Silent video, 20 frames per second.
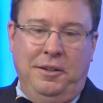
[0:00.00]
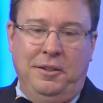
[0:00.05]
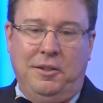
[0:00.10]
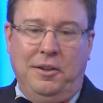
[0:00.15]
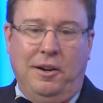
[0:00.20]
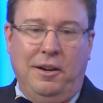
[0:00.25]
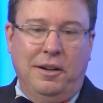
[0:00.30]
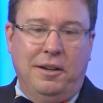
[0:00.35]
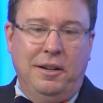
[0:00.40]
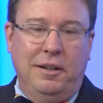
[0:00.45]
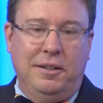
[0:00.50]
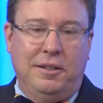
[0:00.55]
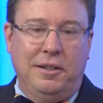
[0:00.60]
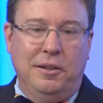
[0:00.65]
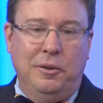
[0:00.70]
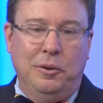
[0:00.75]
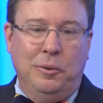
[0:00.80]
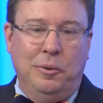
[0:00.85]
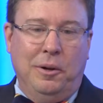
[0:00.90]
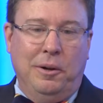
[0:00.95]
talking
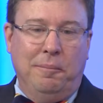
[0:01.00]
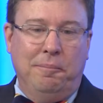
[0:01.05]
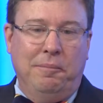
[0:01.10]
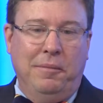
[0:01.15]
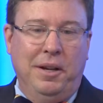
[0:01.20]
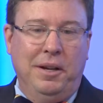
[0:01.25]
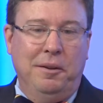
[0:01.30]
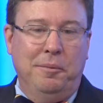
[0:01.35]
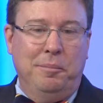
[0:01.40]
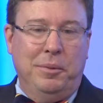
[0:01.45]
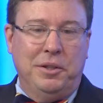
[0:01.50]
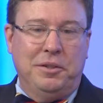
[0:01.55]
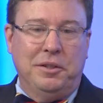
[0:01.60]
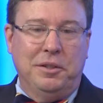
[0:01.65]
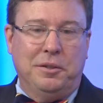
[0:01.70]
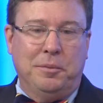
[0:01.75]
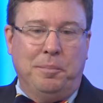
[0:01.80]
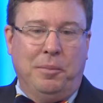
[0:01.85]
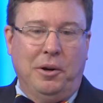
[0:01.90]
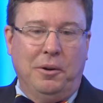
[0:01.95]
to
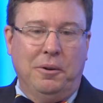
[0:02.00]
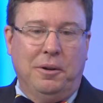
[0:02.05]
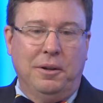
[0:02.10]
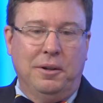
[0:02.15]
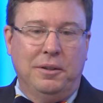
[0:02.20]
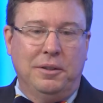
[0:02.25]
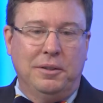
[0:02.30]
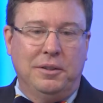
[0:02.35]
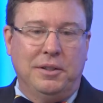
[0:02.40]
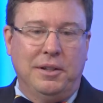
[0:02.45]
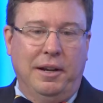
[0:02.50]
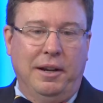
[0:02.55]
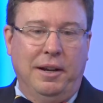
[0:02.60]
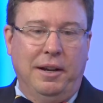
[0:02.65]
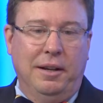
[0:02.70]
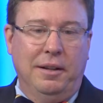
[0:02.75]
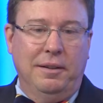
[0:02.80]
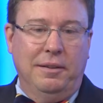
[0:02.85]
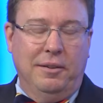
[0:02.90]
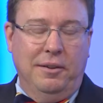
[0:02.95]
business brokers
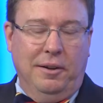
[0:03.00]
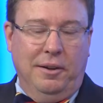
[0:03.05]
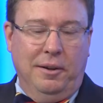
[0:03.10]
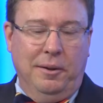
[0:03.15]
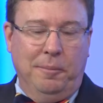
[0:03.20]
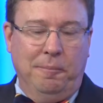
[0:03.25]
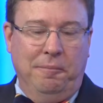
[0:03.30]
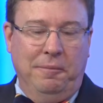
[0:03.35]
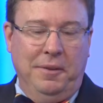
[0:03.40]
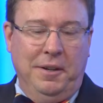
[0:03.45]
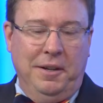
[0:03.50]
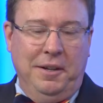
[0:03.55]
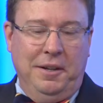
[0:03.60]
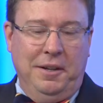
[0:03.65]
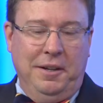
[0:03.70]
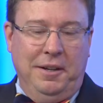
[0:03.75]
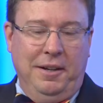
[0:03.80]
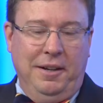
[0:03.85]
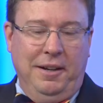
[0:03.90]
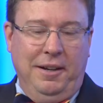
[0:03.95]
and
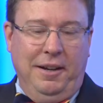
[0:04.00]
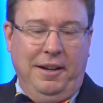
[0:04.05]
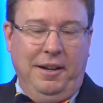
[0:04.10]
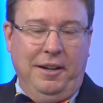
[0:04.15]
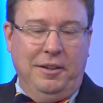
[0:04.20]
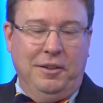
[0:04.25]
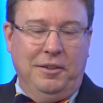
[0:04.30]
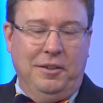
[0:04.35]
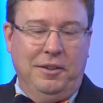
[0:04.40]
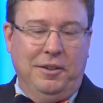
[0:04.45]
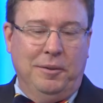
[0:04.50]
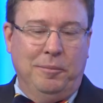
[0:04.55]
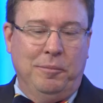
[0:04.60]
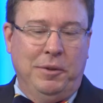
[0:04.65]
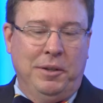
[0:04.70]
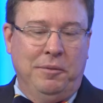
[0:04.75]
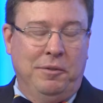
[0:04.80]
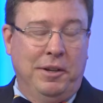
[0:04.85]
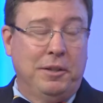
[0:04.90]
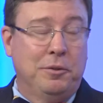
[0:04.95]

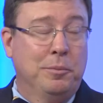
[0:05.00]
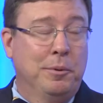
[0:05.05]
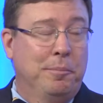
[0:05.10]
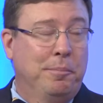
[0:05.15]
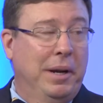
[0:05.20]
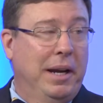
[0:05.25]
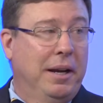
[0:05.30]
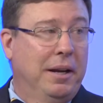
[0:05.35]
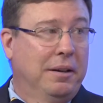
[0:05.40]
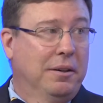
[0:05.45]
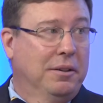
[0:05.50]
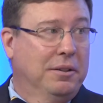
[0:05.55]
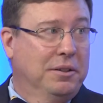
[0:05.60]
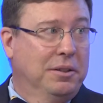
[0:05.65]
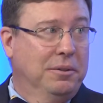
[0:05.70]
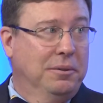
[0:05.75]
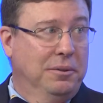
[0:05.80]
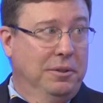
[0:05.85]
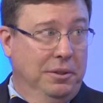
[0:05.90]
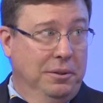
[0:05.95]
investment bankers
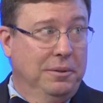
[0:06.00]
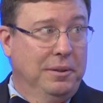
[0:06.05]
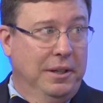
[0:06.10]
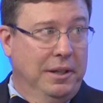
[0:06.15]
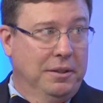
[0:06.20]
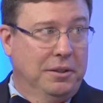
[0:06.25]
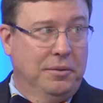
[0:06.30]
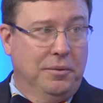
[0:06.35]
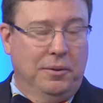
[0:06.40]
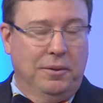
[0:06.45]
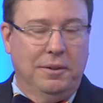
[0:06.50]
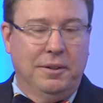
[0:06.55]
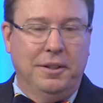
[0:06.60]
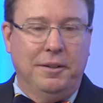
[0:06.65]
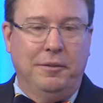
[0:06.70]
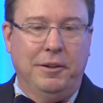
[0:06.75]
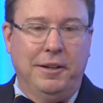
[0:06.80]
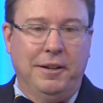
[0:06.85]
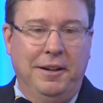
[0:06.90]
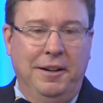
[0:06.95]
who do this for a
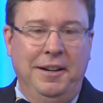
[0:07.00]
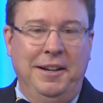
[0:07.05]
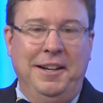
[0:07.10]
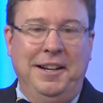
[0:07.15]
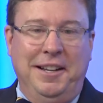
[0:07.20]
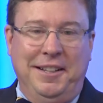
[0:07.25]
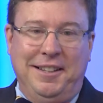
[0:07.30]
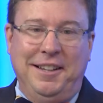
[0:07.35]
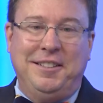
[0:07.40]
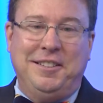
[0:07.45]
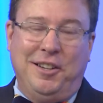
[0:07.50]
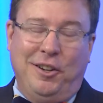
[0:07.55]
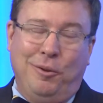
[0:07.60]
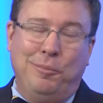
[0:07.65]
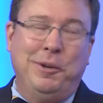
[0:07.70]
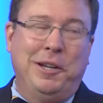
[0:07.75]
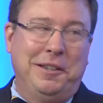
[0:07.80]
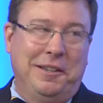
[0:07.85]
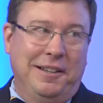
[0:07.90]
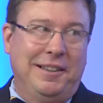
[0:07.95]
living, they tell
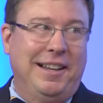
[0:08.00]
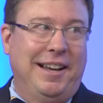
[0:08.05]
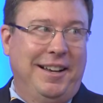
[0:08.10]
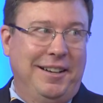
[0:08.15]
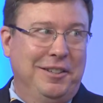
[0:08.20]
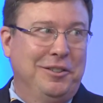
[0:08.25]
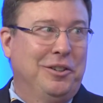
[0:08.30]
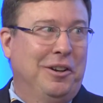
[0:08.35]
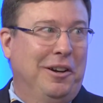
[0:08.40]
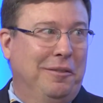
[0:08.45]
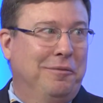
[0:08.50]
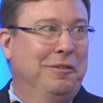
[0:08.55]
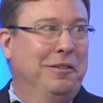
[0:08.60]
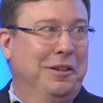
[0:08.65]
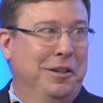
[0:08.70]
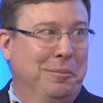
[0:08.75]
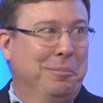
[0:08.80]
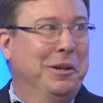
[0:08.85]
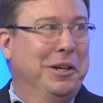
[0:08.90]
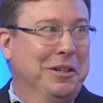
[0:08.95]
me that is often
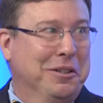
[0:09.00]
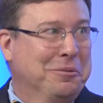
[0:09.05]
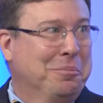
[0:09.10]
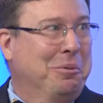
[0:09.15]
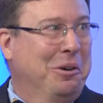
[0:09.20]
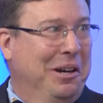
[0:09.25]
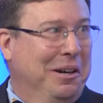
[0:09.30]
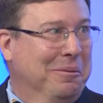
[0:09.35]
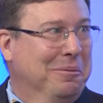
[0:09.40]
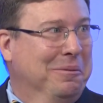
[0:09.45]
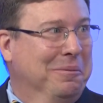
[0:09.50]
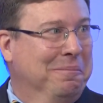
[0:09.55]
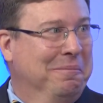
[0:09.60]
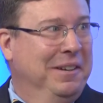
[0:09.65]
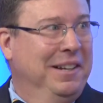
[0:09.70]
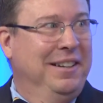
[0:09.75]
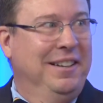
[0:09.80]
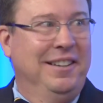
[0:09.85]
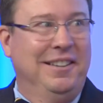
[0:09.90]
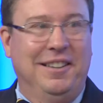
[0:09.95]
their biggest problem,
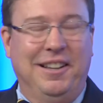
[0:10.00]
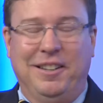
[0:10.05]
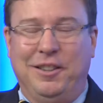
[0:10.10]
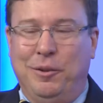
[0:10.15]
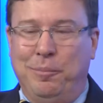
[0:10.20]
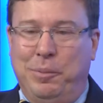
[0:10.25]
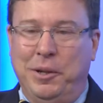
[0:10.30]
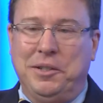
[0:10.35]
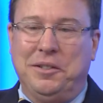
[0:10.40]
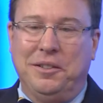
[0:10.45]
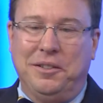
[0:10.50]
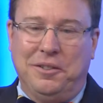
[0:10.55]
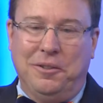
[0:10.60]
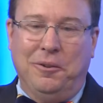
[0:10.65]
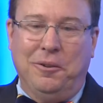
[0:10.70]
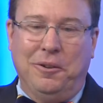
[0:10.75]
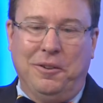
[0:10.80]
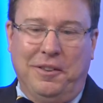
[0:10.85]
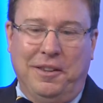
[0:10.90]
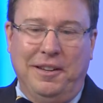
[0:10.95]
that the business
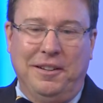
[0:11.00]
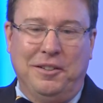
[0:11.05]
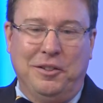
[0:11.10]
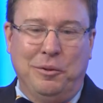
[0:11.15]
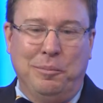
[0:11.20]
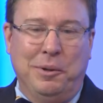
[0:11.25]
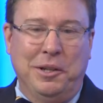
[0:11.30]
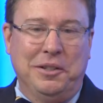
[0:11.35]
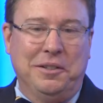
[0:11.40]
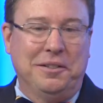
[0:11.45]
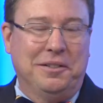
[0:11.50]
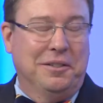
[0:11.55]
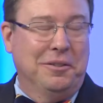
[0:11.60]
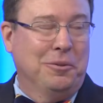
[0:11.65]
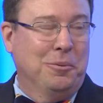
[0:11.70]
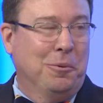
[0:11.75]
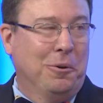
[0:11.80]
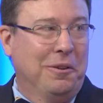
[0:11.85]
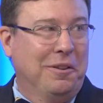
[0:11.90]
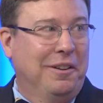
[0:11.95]
owner thinks the business
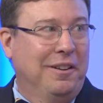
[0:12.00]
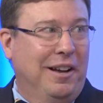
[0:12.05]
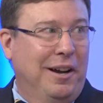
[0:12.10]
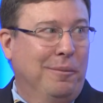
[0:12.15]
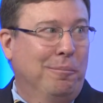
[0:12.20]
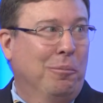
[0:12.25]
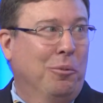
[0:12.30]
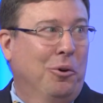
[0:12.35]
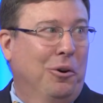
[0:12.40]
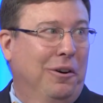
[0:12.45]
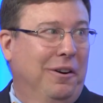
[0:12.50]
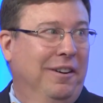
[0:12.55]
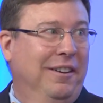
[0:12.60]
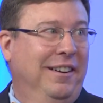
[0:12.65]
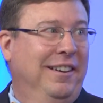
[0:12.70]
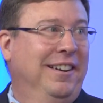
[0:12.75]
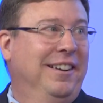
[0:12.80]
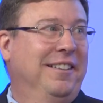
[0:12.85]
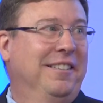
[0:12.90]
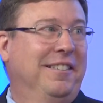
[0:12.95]
is worth a lot more
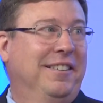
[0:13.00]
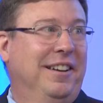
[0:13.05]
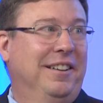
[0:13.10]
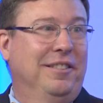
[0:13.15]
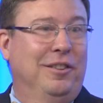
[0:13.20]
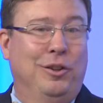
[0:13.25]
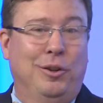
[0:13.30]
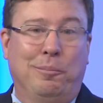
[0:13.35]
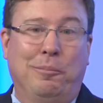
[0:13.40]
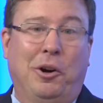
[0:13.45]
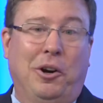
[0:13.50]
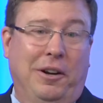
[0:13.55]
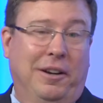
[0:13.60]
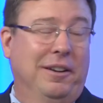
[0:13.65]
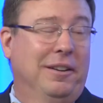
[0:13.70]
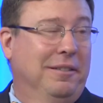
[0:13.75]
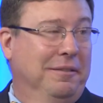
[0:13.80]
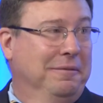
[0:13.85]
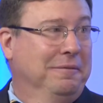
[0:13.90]
than the market.